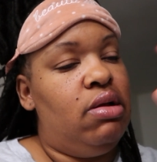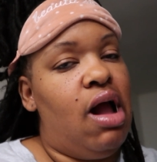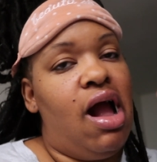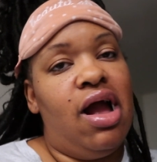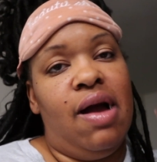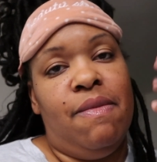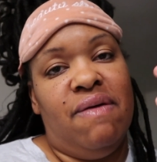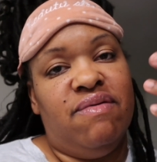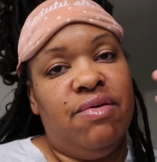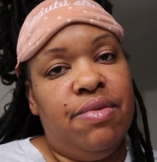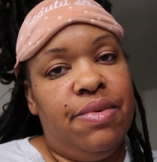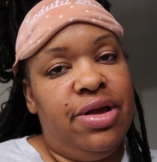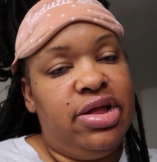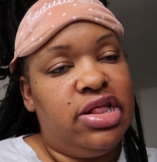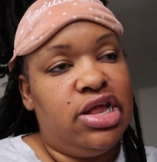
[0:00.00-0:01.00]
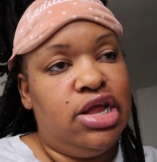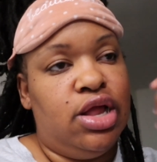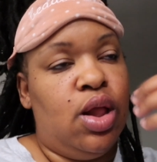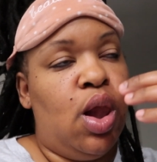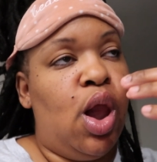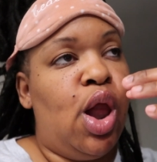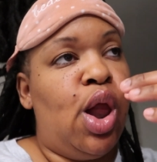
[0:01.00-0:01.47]
I got my rubber bands
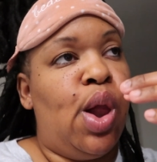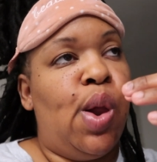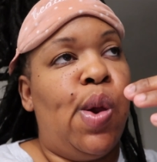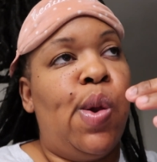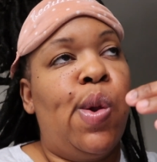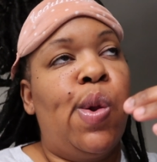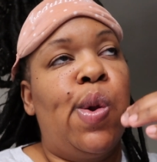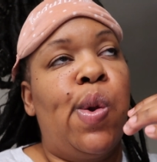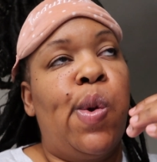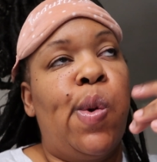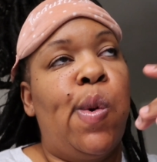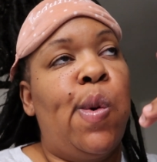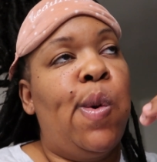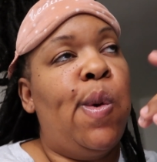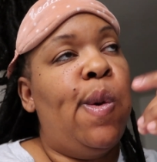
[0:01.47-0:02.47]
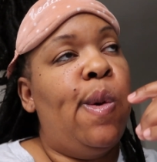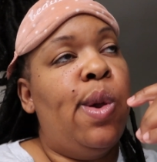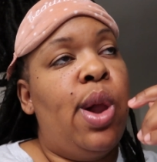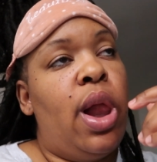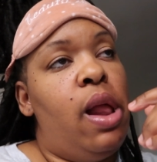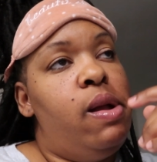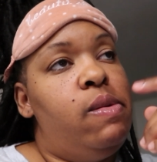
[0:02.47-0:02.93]
and um,
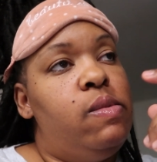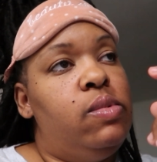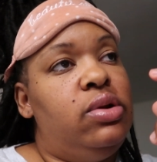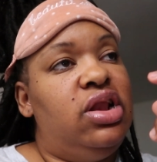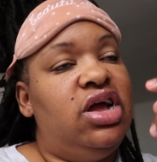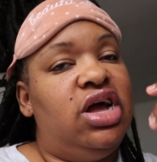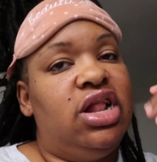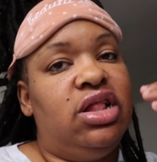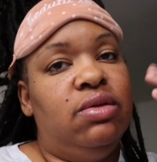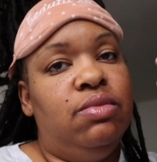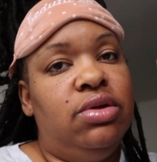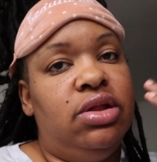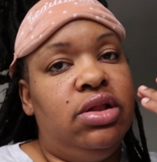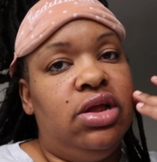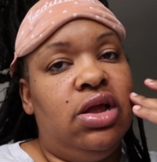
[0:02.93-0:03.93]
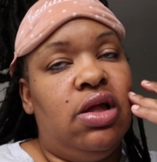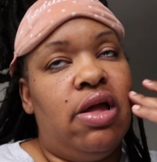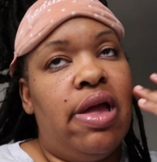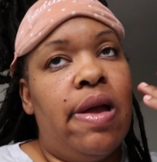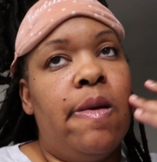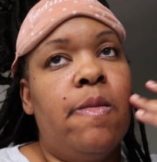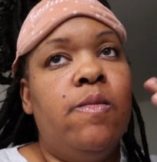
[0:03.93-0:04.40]
when I got them in, they
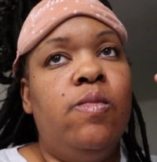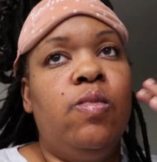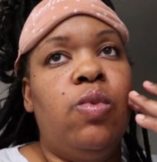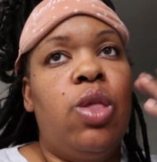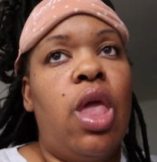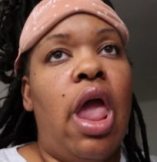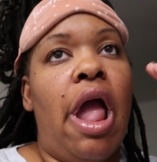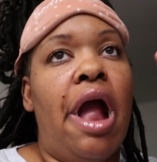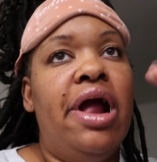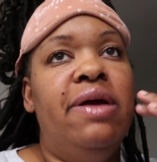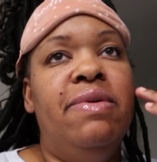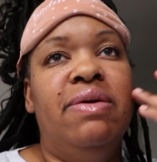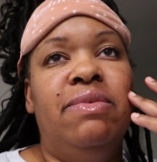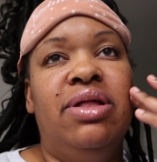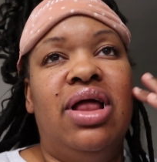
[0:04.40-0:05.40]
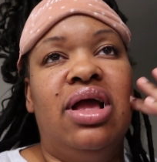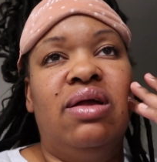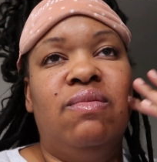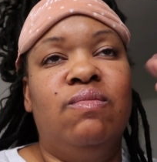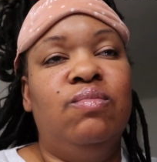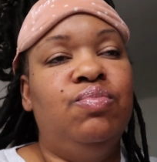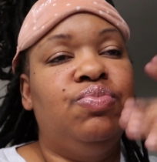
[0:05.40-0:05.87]
um, they make me like,
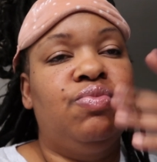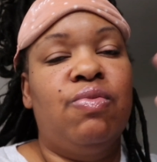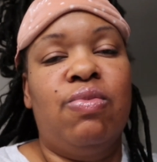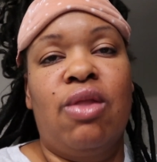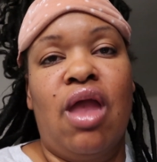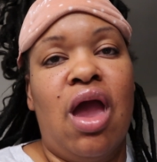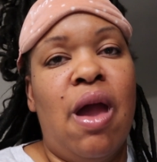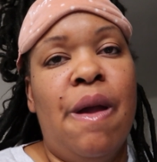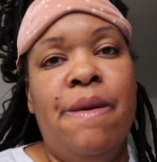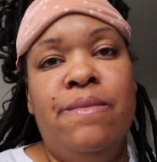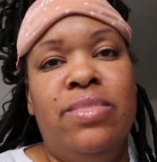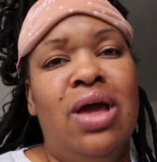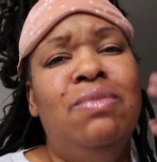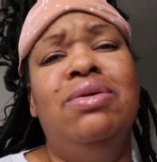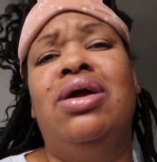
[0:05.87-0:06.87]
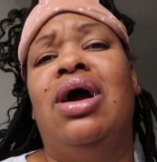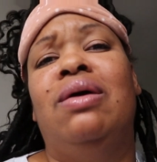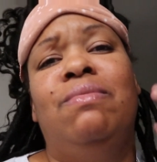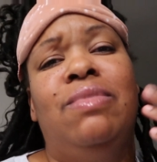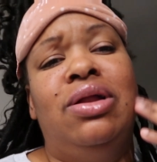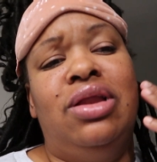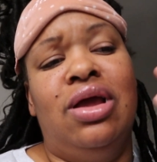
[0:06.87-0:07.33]
they be
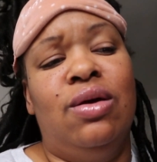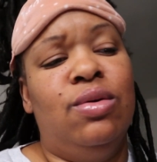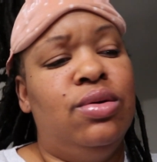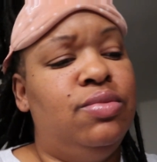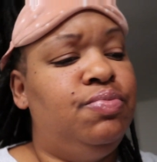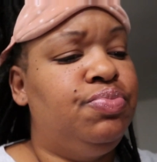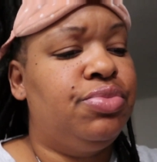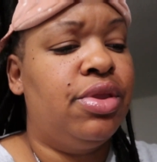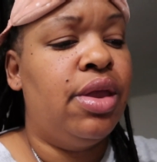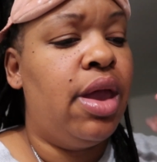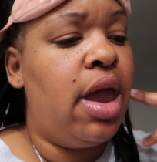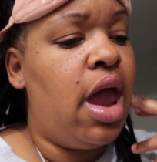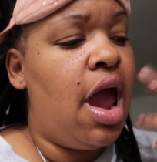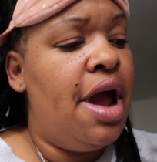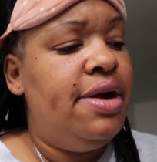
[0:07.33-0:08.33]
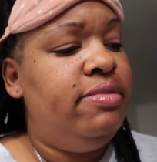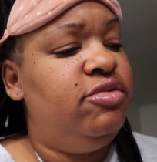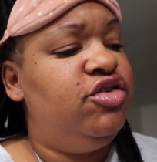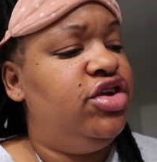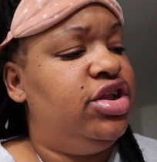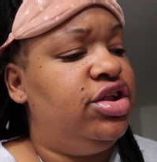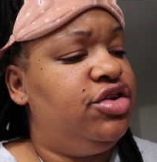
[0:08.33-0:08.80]
cutting my on
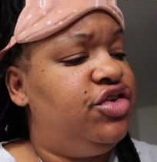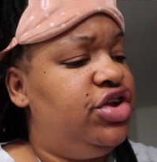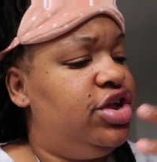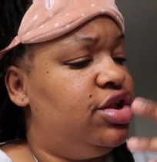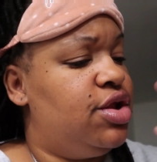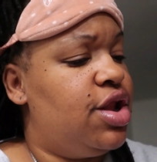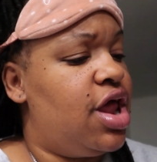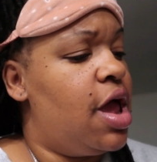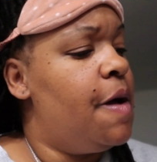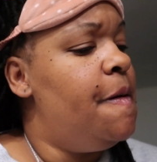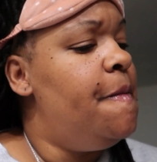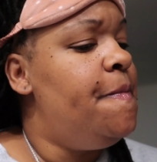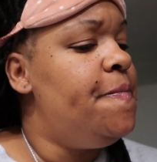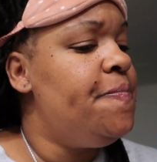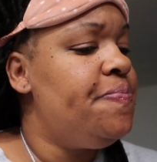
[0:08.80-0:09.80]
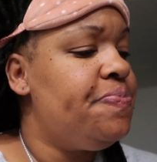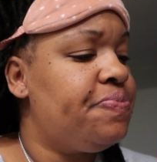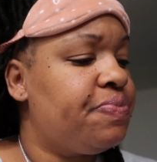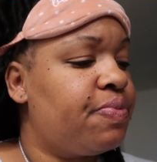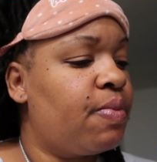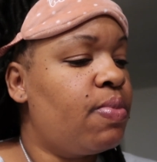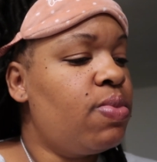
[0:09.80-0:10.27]
chin and cheek and all that.
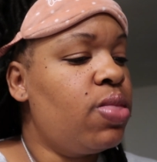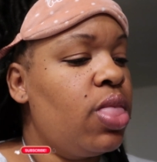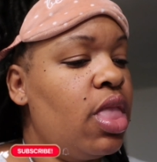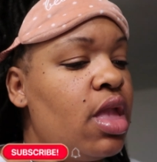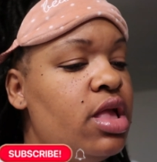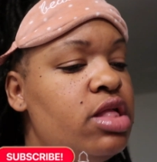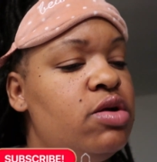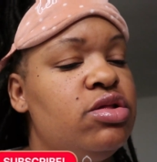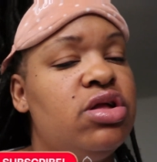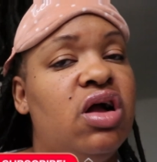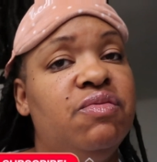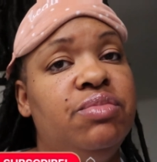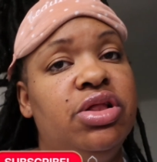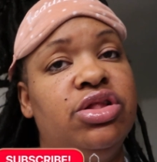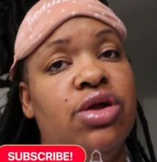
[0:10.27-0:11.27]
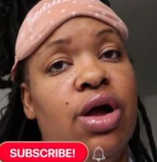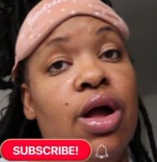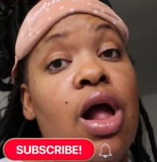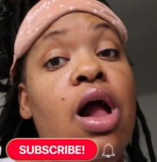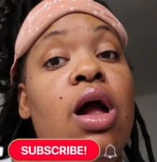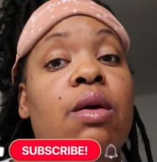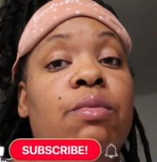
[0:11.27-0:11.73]
So it's hard for me to talk.
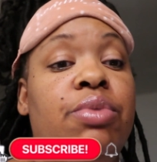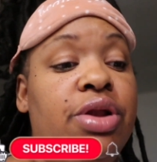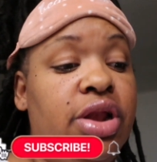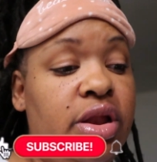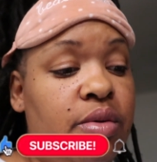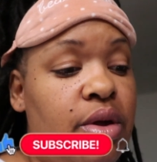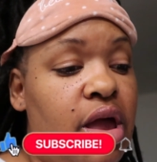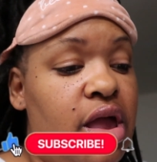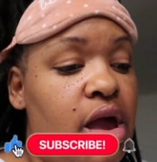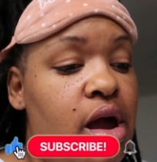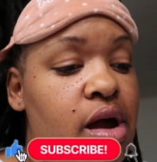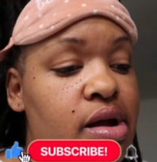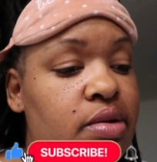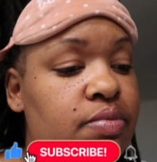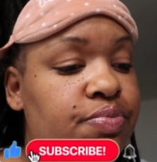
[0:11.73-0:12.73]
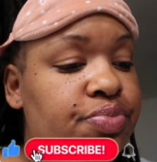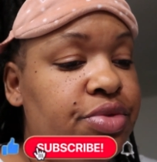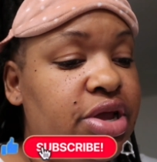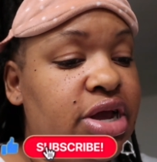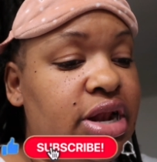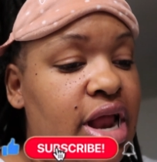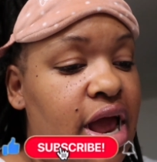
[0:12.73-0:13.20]
But anyway, y'all,
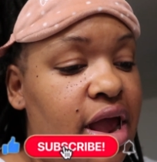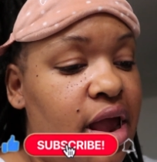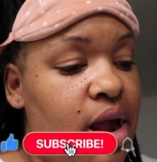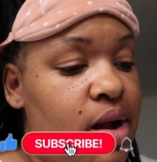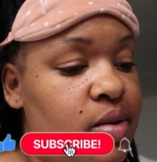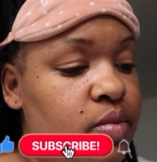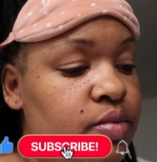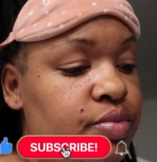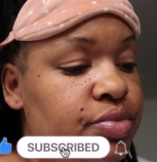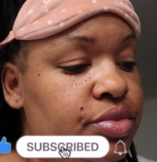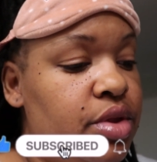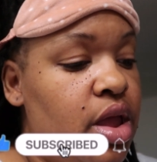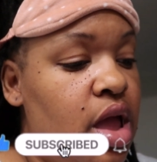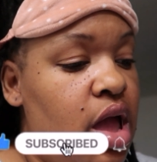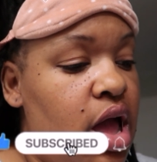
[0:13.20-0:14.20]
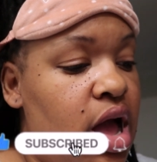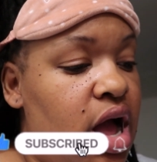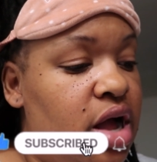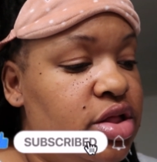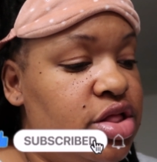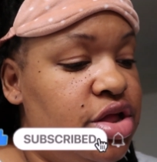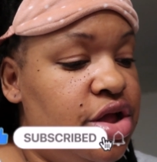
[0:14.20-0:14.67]
good night.
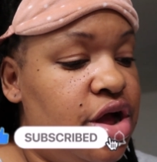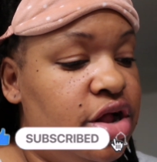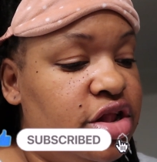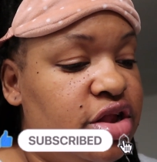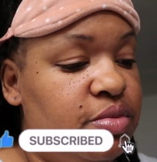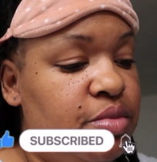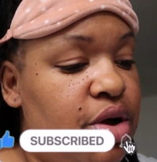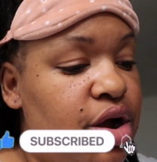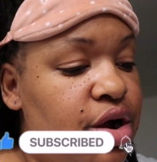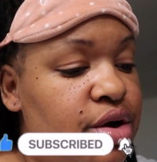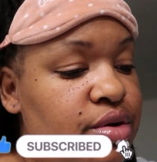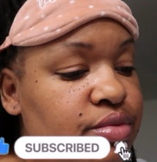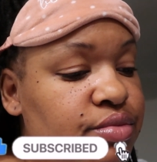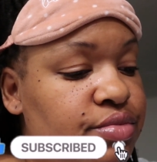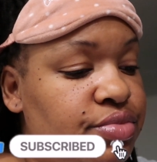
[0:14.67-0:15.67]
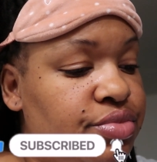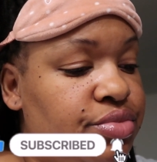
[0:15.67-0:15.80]
I'll see y'all tomorrow.